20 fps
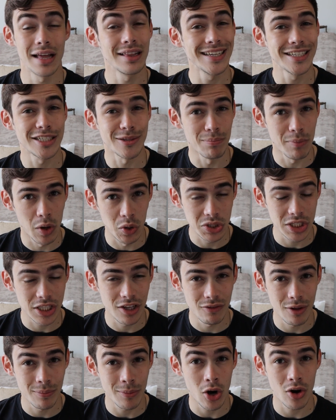At least most
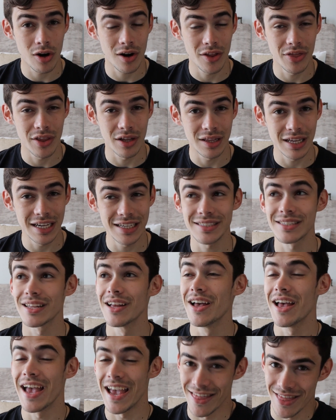of them are on the list,
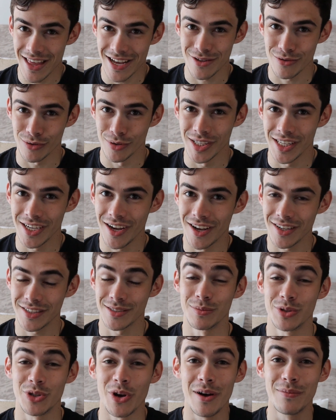and that's really
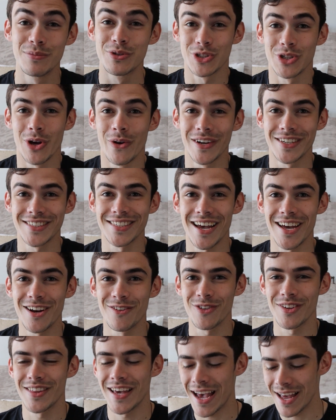awesome. So I'm so
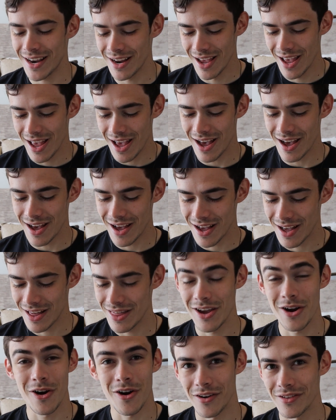excited for that.
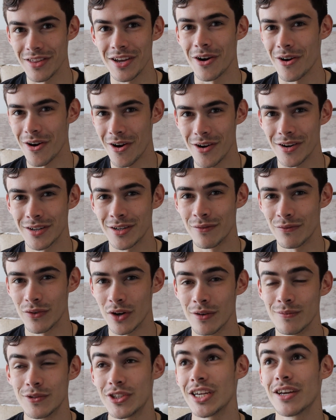They are hard
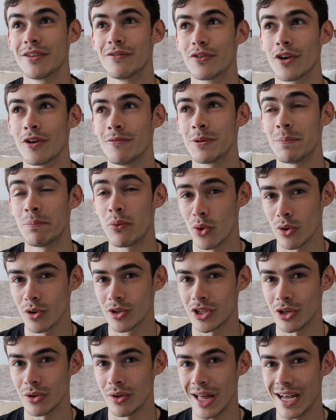confirmed. She confirmed
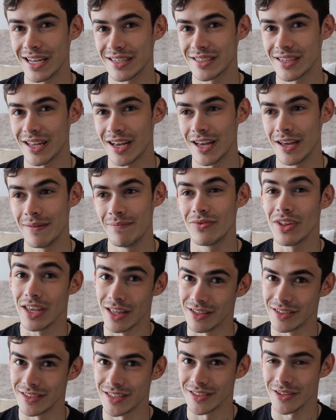Boruto last time,
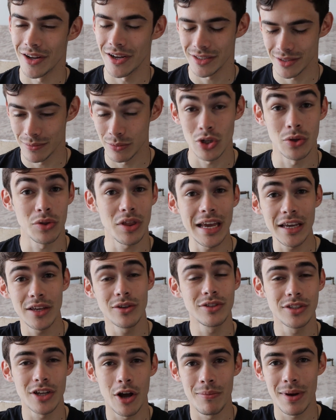and this is awesome. So thank
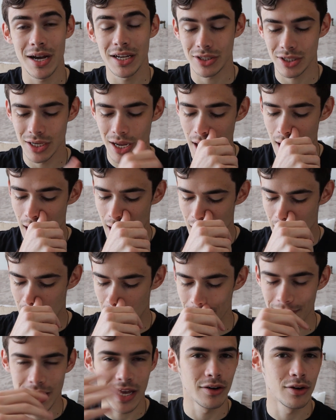you so much.
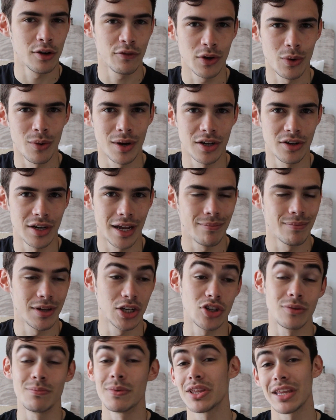I don't know if you want your name
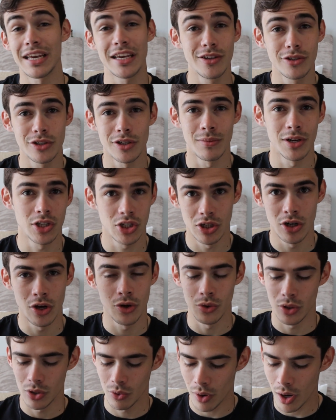mentioned, but thank you so much. You know
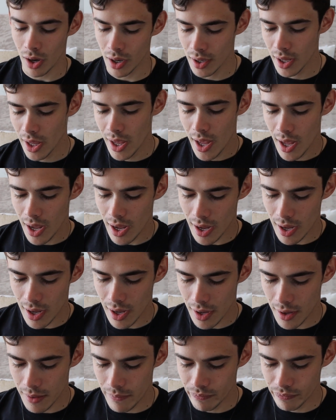who you are.
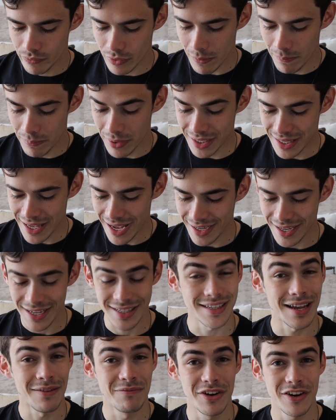But yeah,
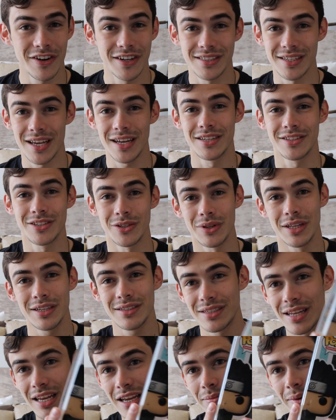guys, I'm very excited. So
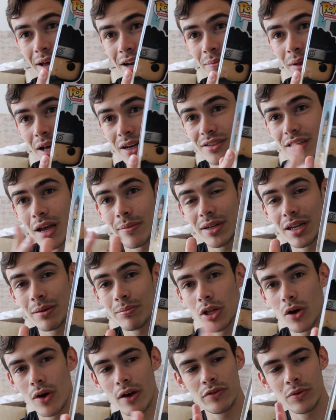let's take them out of the box. Comment down
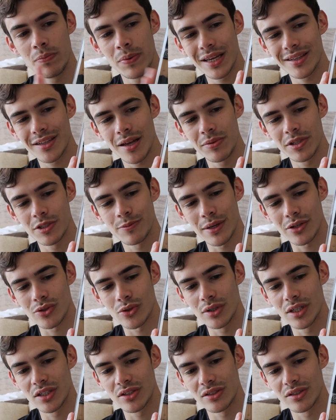below, have you picked up a
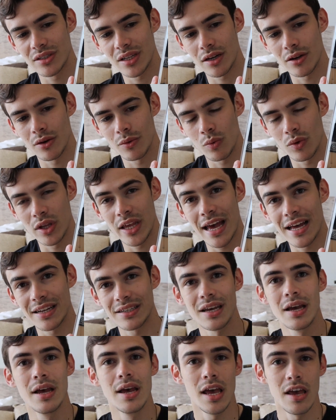special edition sticker
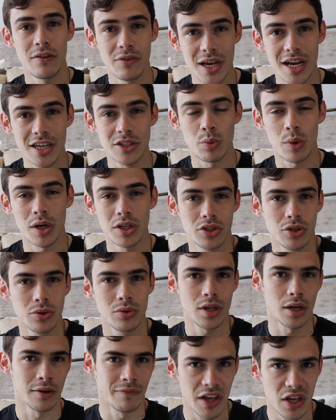yet? If you guys want
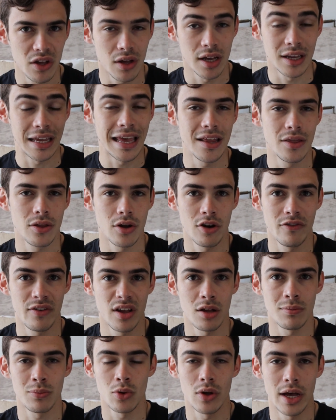to, again, they're
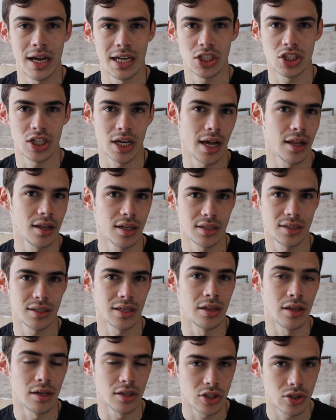available at Chalice
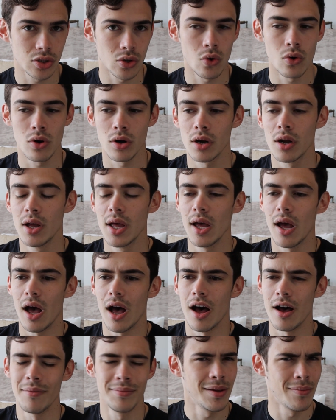in the store.
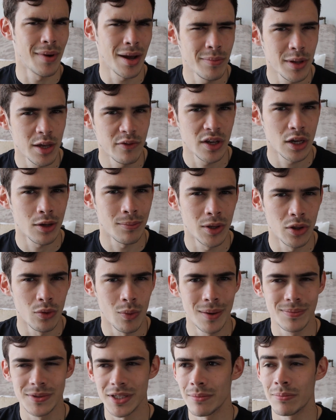They might be available on the
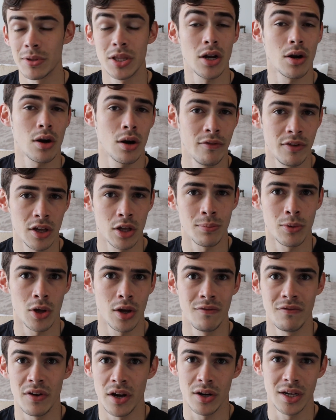website, but they are available
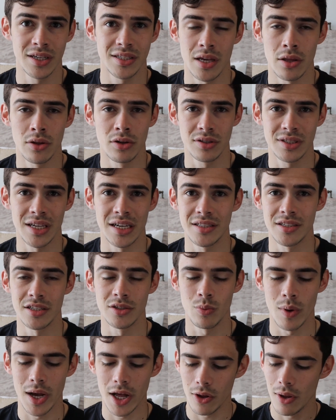on various other sites
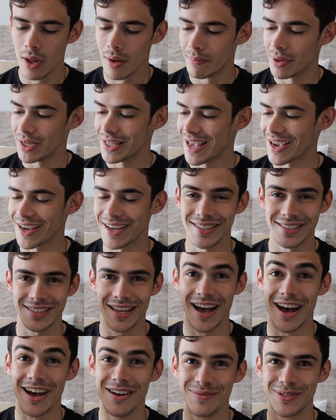as well. But yeah,
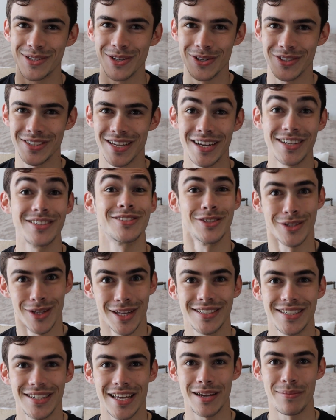guys, I'm so excited. So
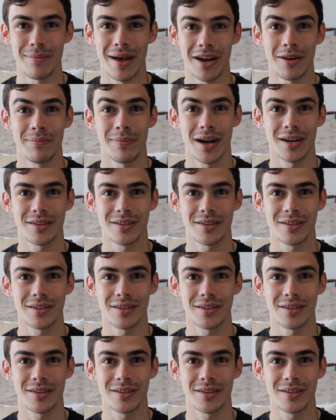let's take them out of the